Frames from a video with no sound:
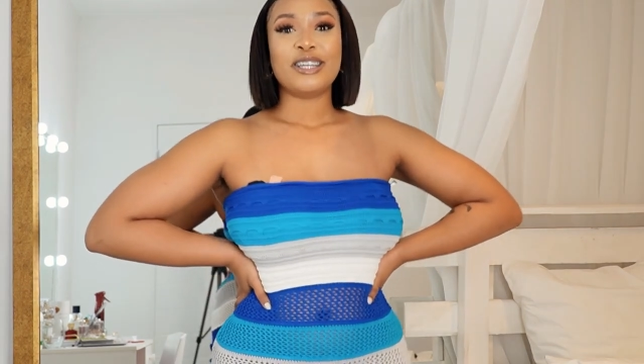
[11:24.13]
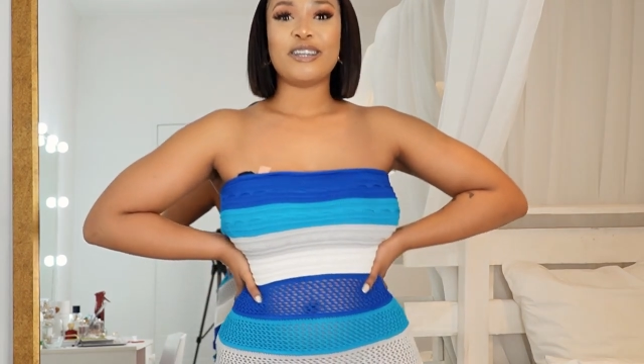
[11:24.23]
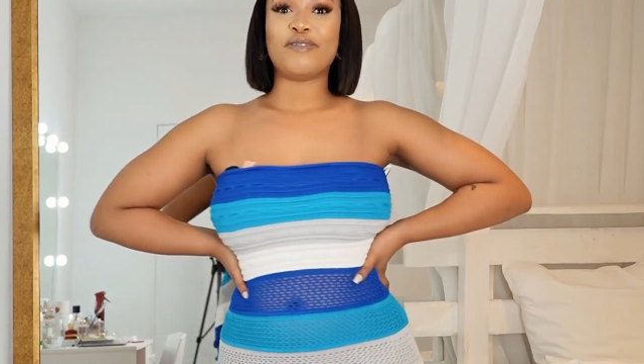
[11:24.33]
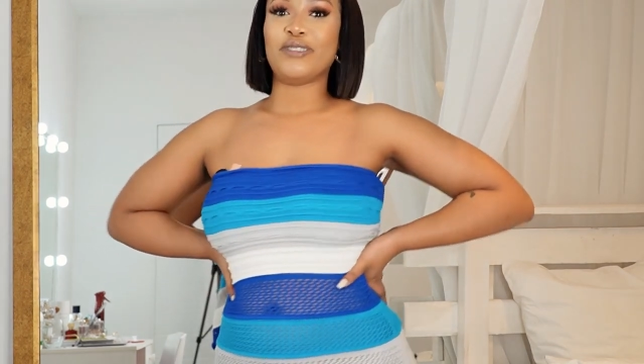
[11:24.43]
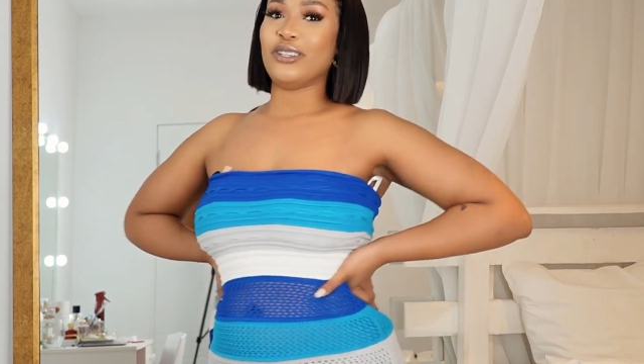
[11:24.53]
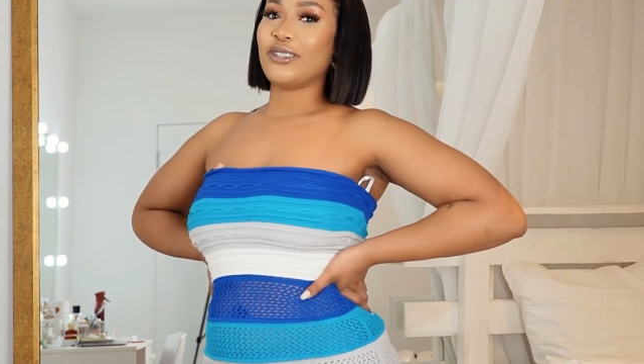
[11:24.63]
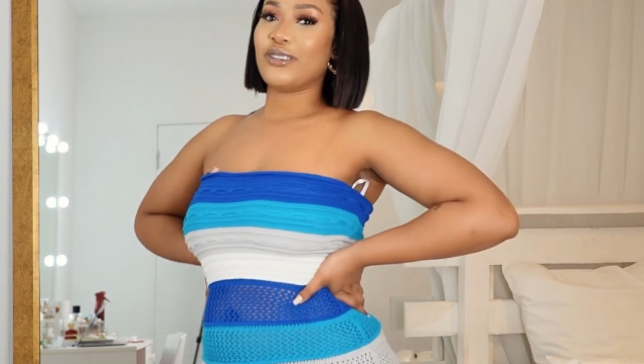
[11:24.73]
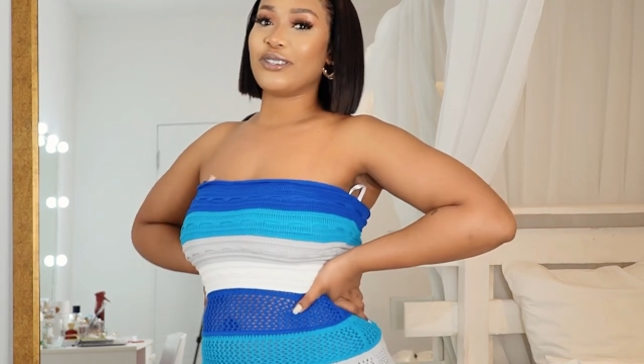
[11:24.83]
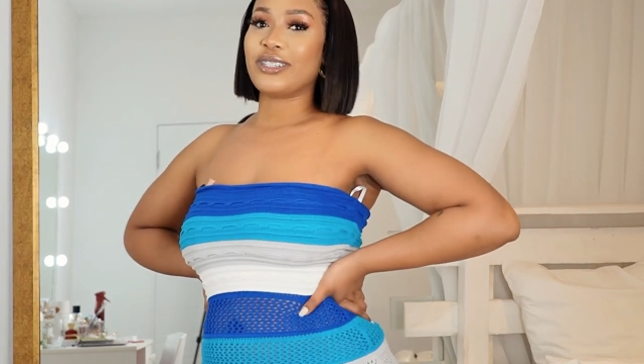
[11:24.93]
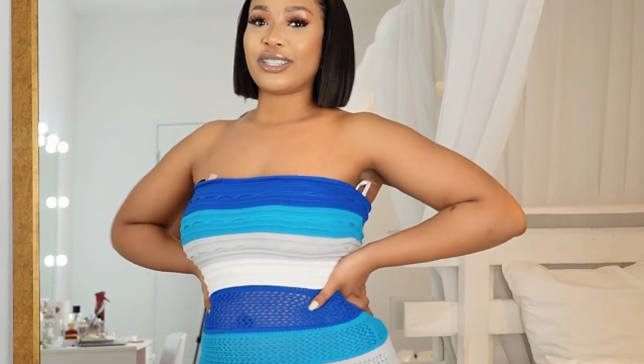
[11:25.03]
If you
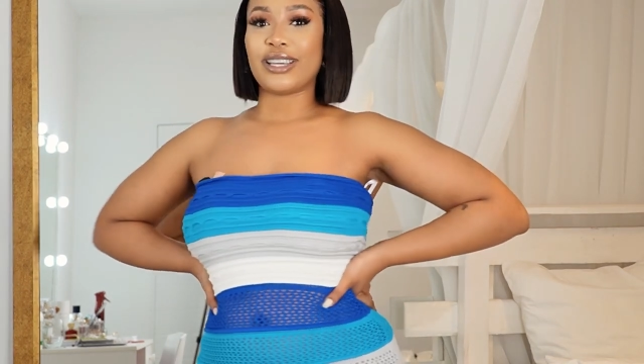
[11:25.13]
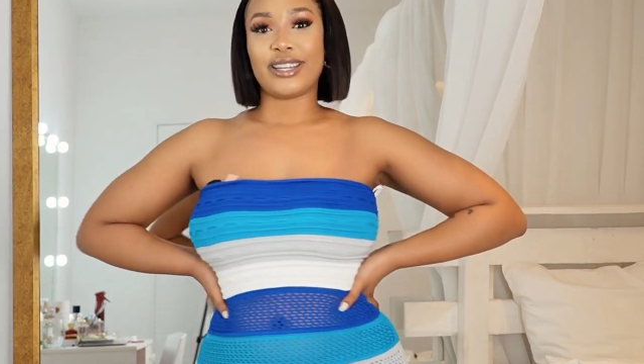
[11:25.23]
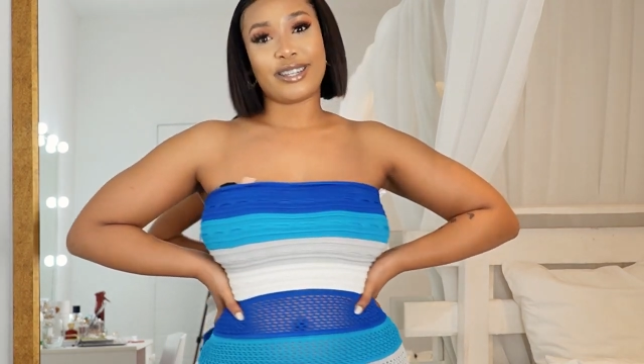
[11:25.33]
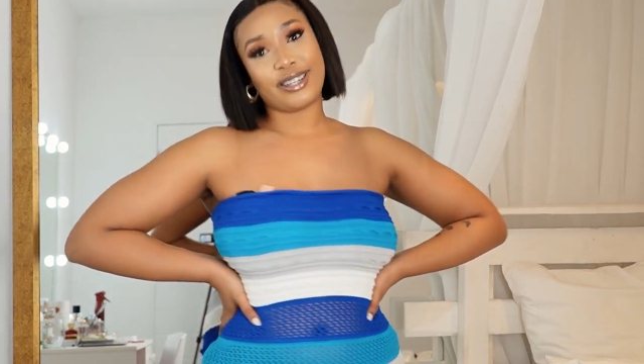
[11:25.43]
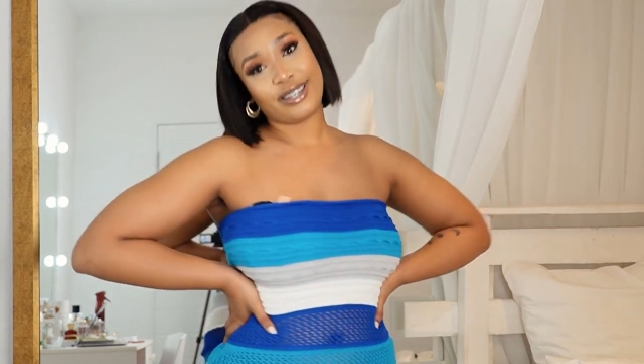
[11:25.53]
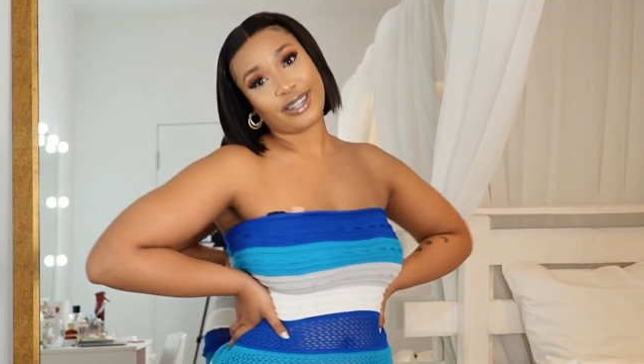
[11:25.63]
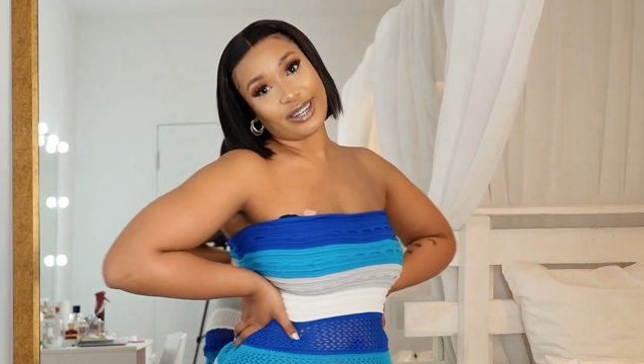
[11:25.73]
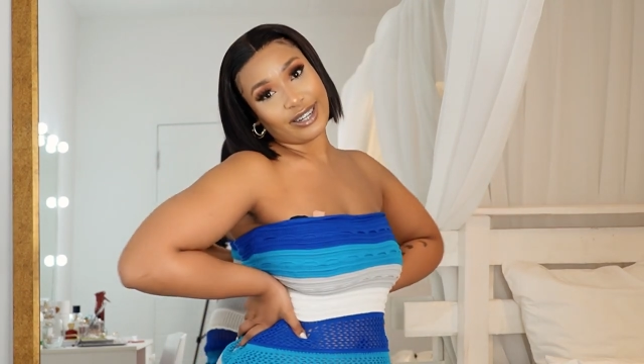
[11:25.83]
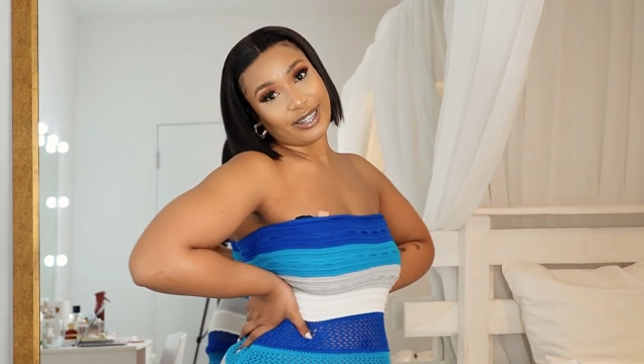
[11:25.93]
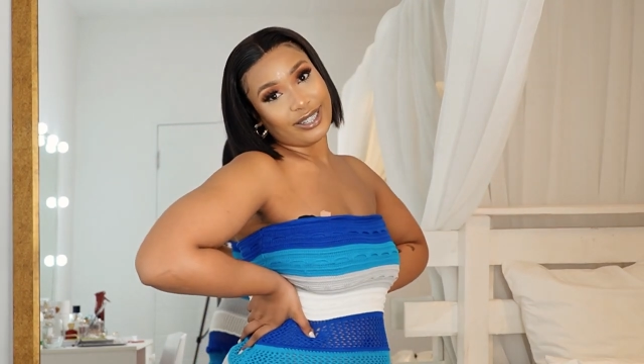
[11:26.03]
don't, then
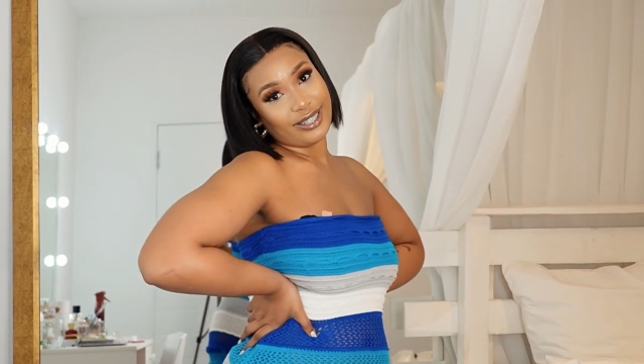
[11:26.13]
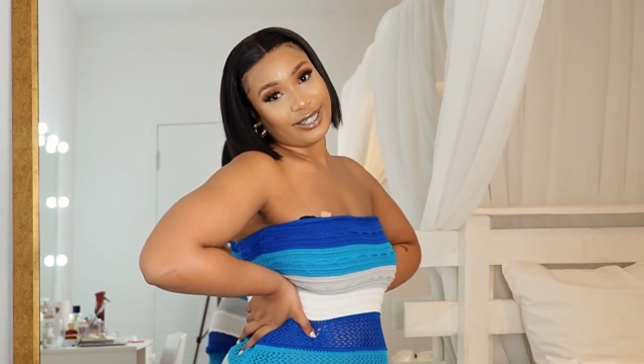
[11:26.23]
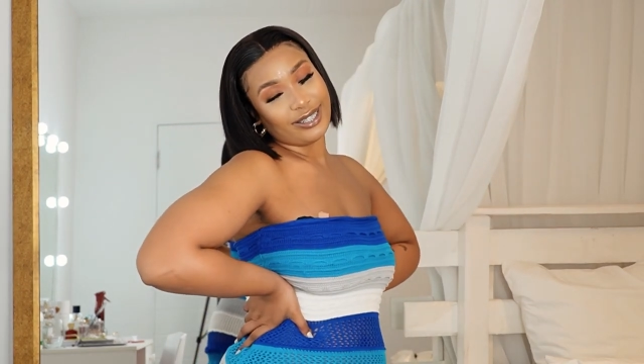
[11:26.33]
girl,